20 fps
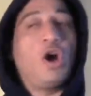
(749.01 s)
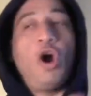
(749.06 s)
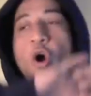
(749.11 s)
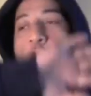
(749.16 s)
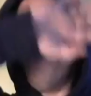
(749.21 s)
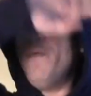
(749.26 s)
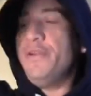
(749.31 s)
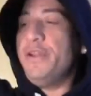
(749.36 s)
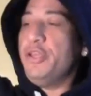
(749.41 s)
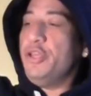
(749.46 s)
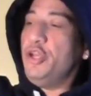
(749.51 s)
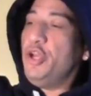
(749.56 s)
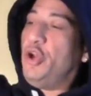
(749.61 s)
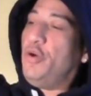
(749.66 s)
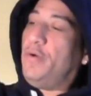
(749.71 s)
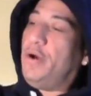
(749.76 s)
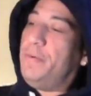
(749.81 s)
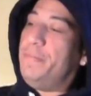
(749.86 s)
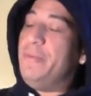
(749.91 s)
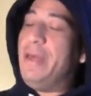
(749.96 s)
Go over to
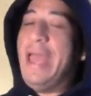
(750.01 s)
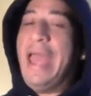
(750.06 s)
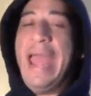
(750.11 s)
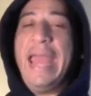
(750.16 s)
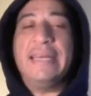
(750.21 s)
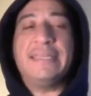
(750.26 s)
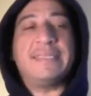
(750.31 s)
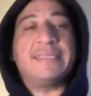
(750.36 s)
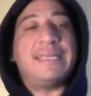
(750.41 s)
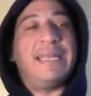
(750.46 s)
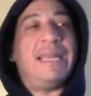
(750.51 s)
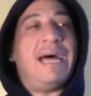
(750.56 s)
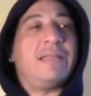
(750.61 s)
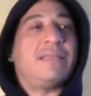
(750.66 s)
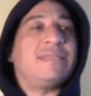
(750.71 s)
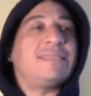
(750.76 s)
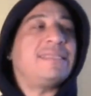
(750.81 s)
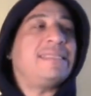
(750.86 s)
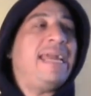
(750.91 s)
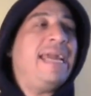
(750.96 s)
Europe and sell
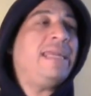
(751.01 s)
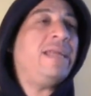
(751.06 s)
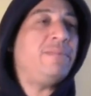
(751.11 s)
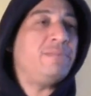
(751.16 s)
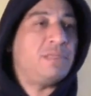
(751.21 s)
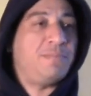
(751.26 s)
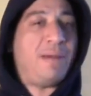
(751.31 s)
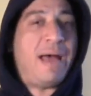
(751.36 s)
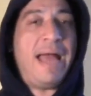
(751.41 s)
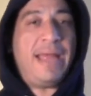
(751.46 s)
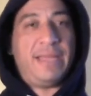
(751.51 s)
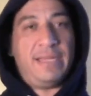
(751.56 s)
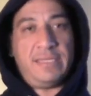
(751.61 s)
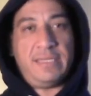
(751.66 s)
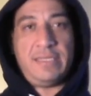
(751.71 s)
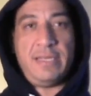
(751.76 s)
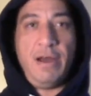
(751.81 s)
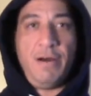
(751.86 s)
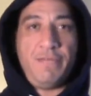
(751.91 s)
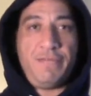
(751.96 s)
out the stadiums by
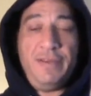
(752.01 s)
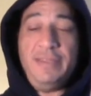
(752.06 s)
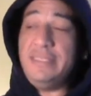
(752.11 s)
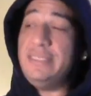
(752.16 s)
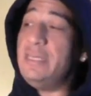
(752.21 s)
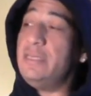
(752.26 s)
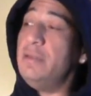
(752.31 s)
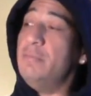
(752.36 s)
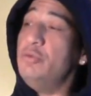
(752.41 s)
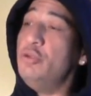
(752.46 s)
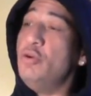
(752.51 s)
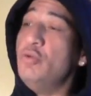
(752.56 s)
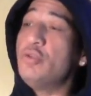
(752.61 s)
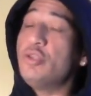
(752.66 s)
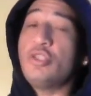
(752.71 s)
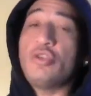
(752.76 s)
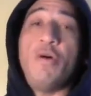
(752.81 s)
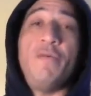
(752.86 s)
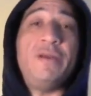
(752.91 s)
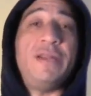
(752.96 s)
yourself." He said, "Them
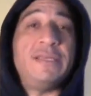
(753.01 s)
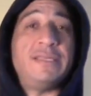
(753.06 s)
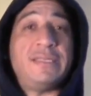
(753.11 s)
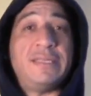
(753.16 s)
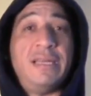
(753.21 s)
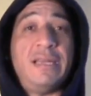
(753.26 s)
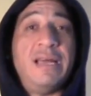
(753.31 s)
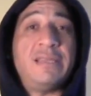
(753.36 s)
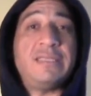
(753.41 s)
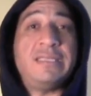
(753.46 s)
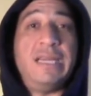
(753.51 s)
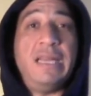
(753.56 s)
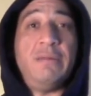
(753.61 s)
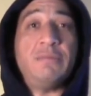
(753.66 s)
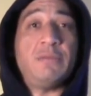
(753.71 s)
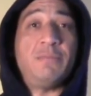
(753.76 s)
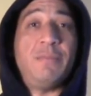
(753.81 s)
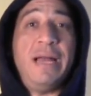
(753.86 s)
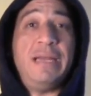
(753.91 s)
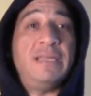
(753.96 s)
dudes is over there selling out
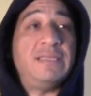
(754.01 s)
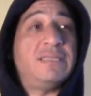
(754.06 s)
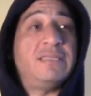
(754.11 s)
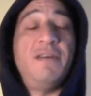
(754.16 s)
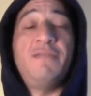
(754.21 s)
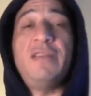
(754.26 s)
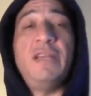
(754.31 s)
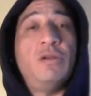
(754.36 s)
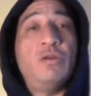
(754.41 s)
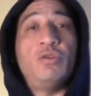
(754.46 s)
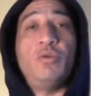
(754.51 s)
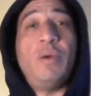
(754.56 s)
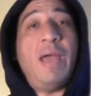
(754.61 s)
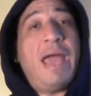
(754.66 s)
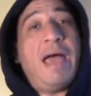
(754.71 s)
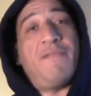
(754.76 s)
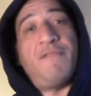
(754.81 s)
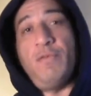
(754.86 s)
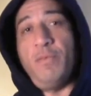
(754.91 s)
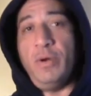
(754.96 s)
stadiums by themselves. They don't do
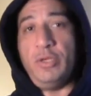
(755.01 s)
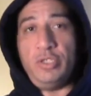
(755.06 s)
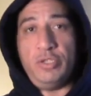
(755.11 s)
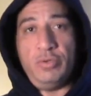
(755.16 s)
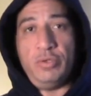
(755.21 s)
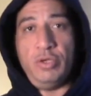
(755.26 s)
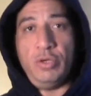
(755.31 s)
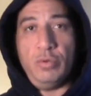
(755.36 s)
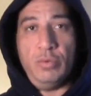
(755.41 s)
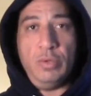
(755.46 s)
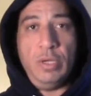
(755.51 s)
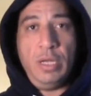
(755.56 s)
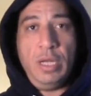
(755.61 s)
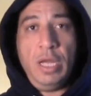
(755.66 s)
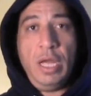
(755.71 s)
half of what you do.